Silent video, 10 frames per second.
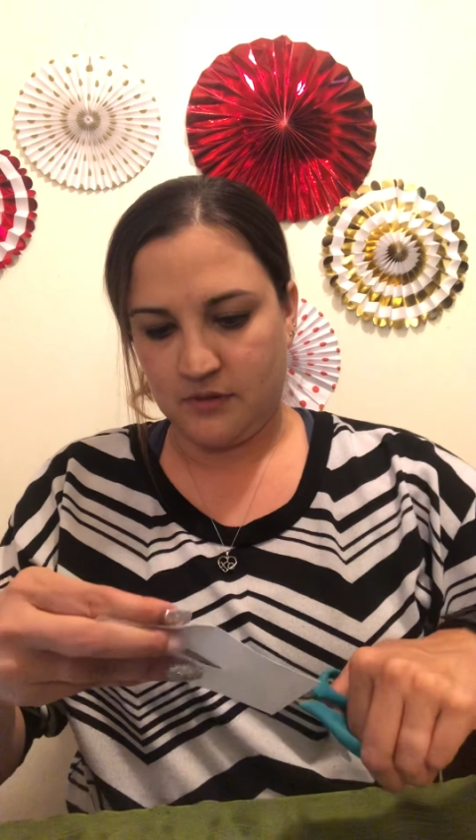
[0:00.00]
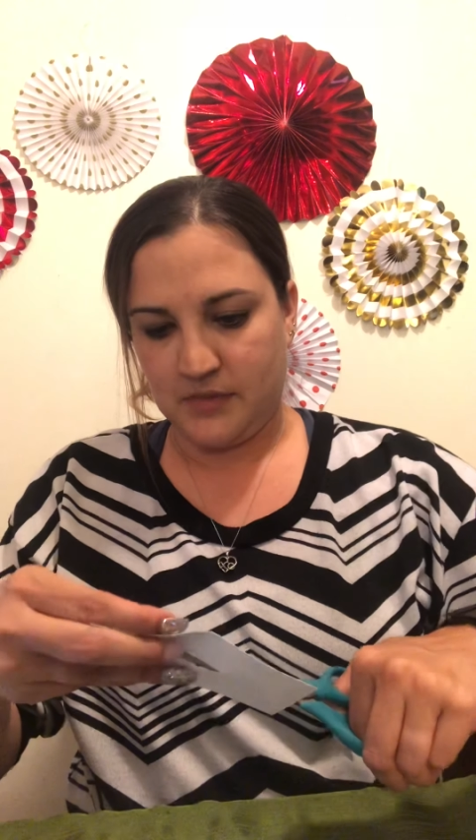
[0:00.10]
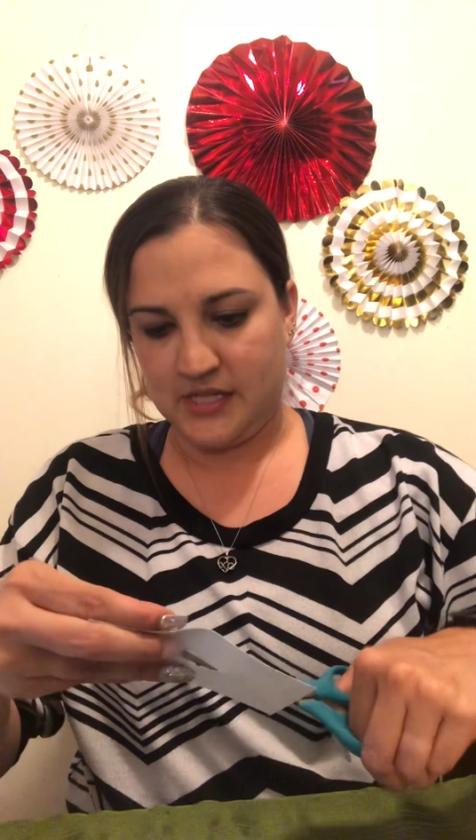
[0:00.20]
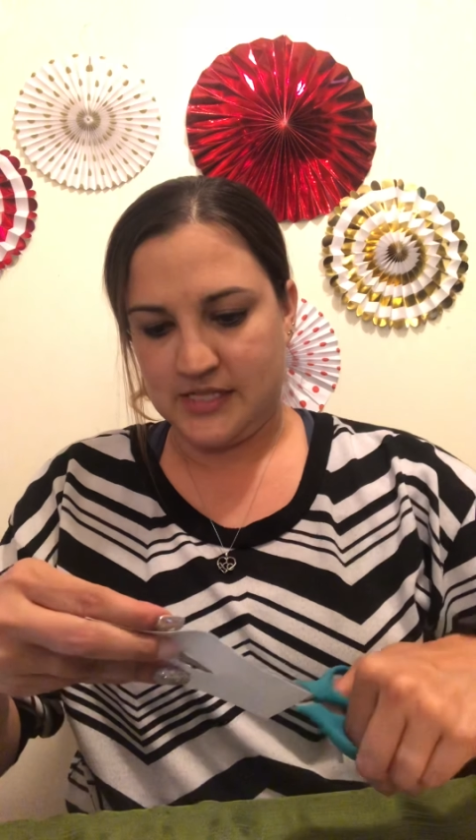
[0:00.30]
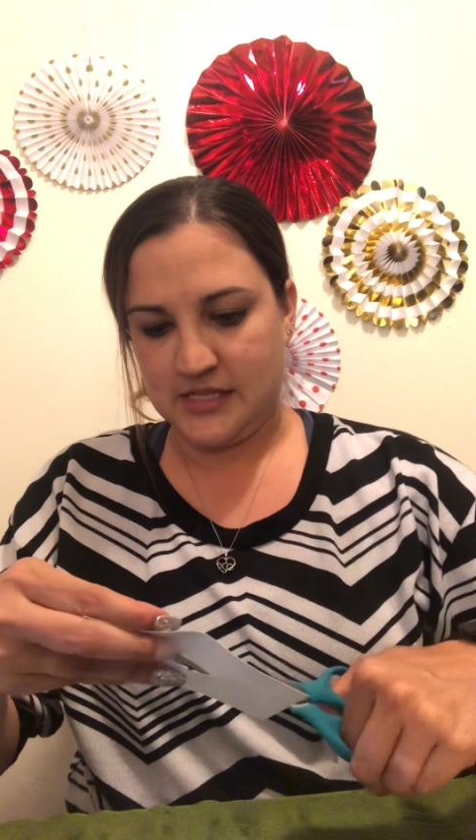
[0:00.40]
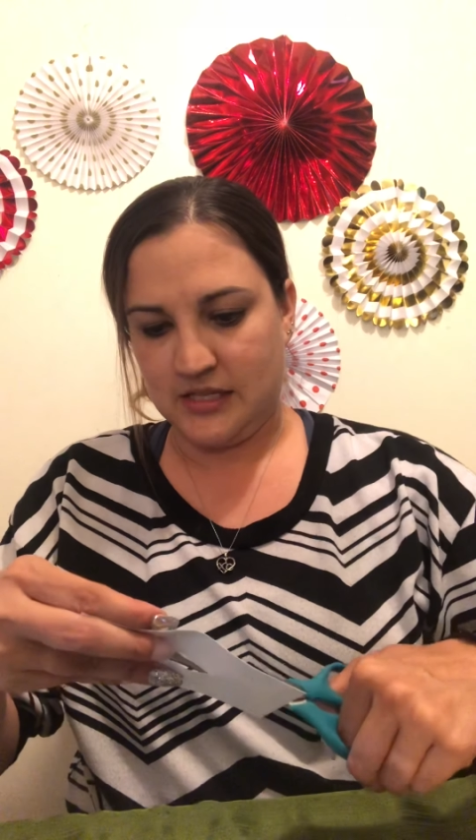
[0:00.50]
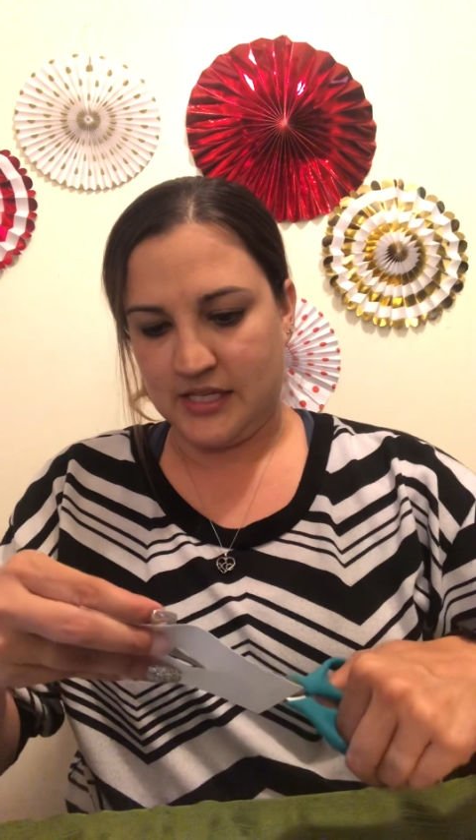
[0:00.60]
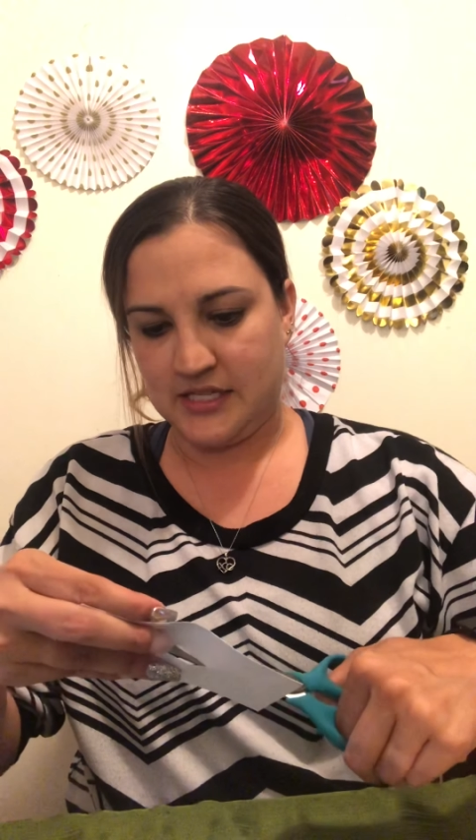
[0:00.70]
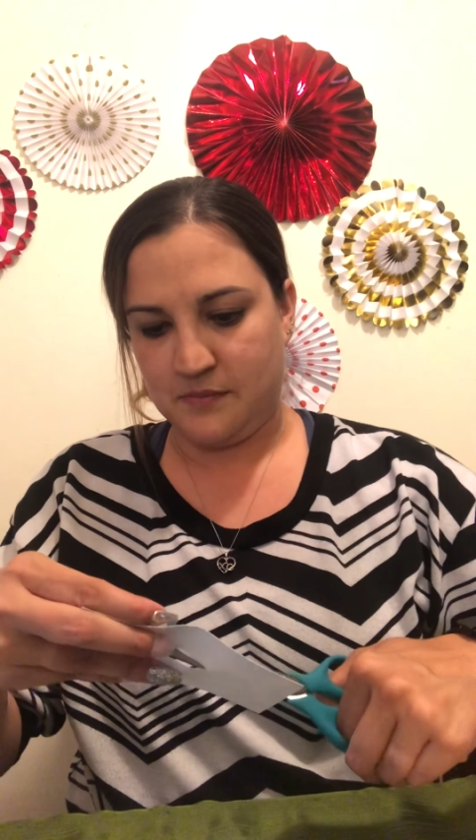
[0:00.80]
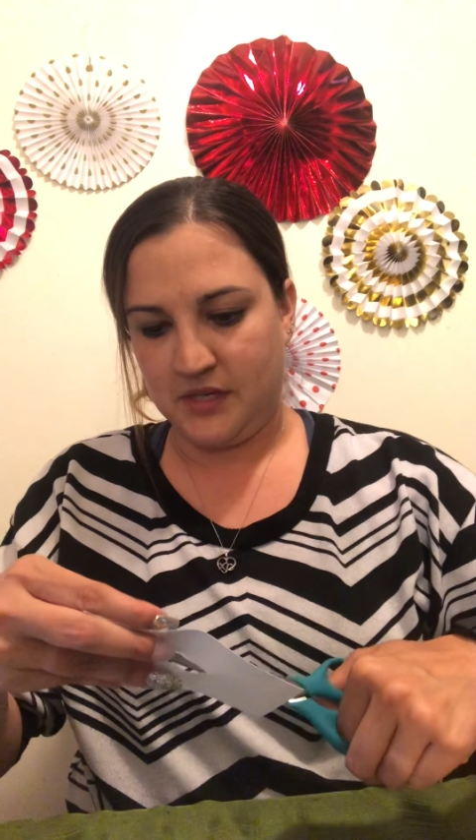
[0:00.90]
my
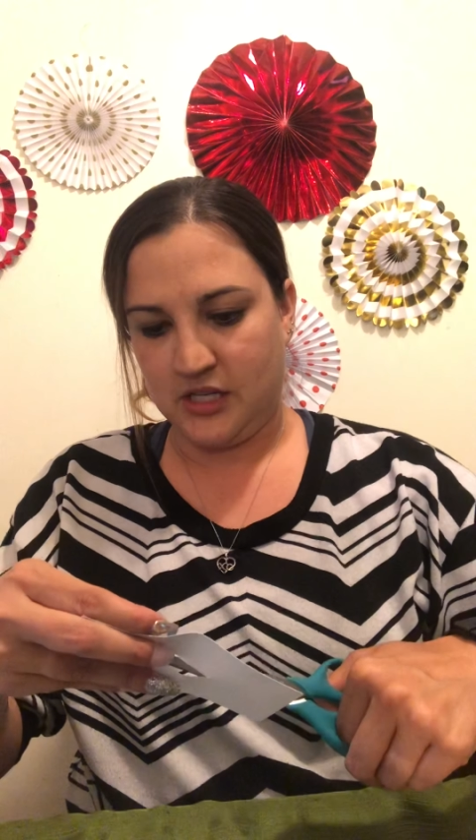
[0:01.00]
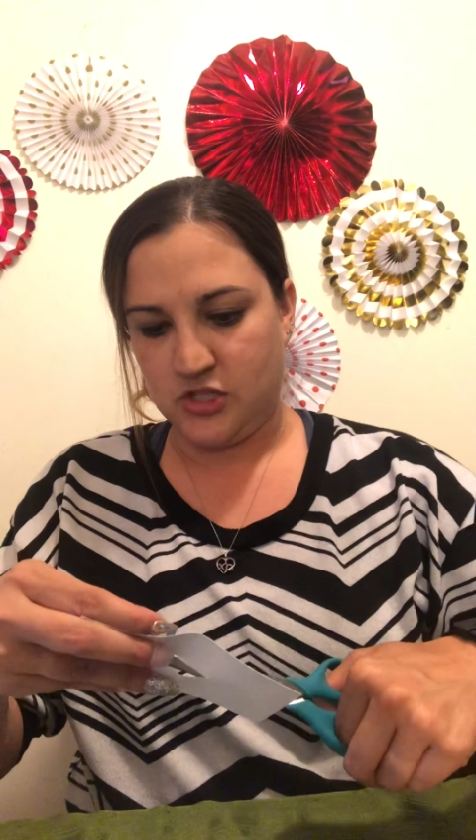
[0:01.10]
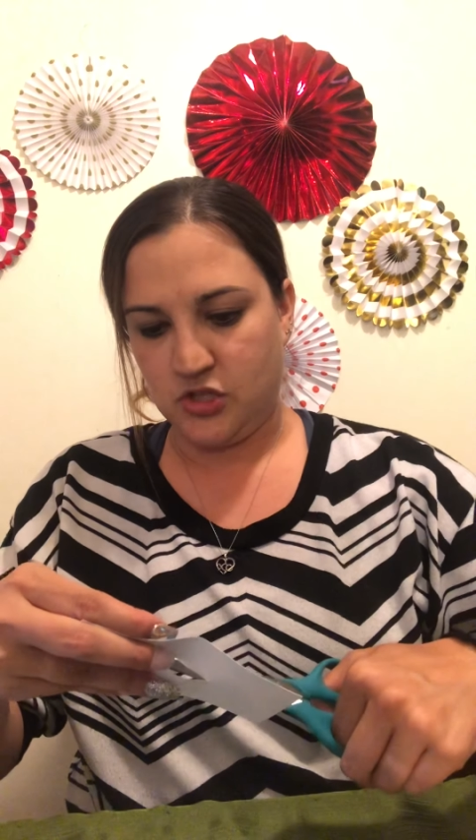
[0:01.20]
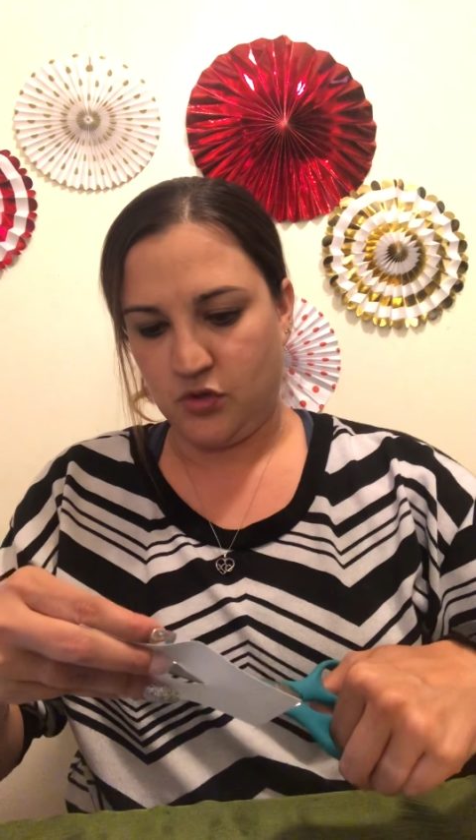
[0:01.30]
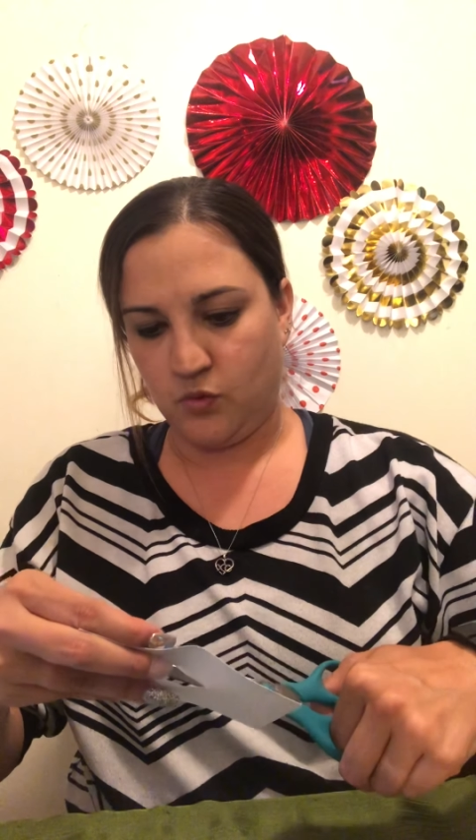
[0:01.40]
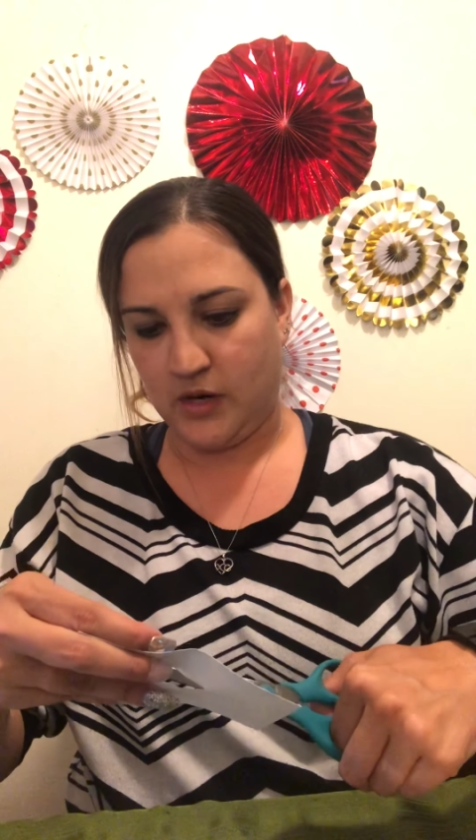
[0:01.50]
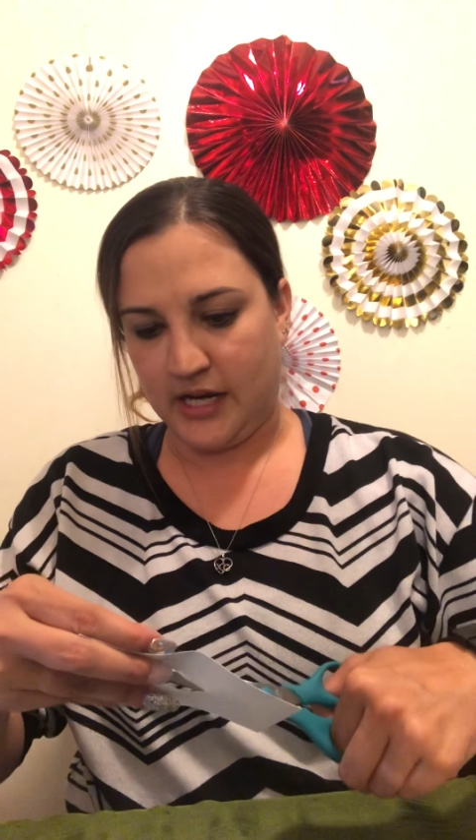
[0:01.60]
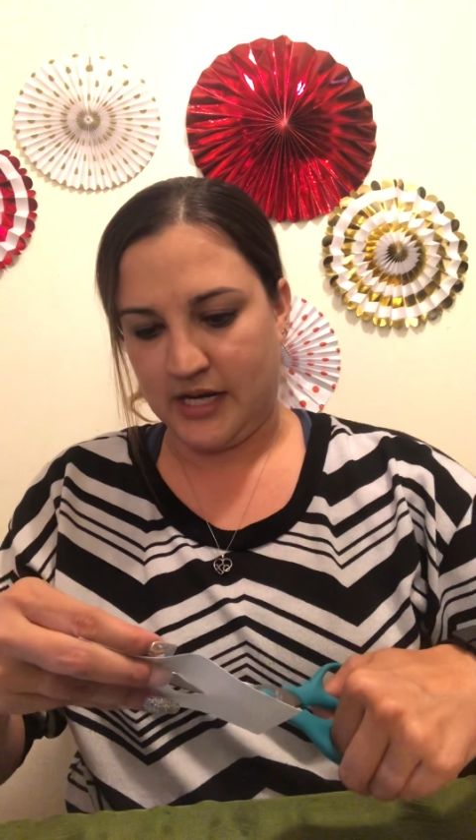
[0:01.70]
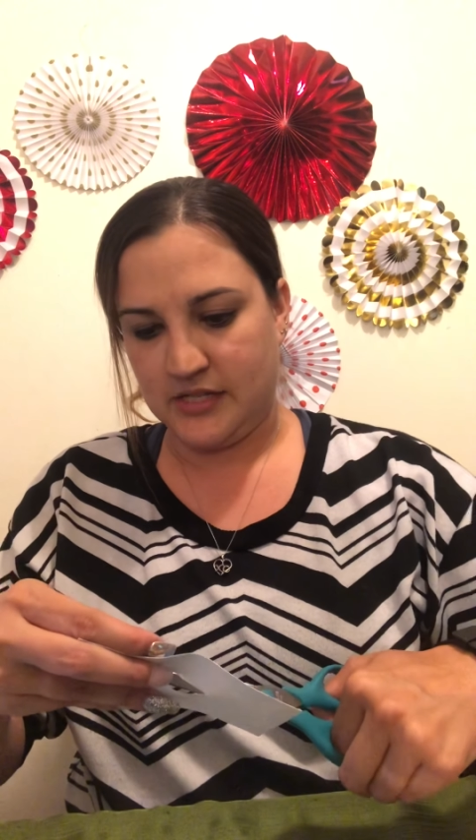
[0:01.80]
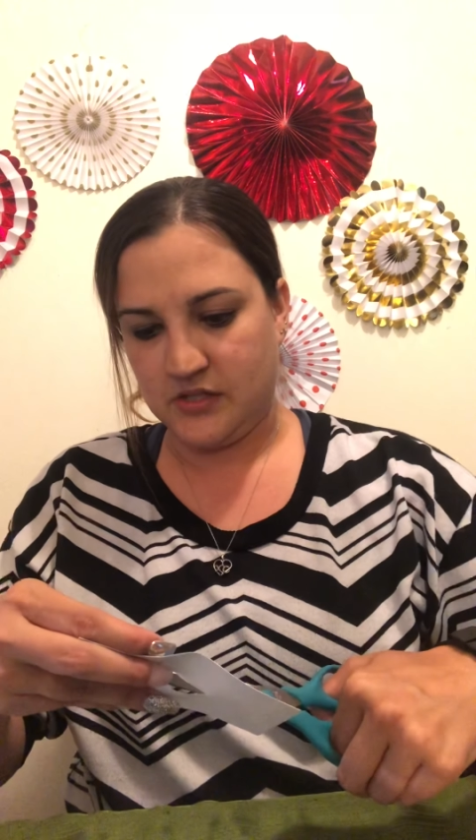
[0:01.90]
slit to be too wide.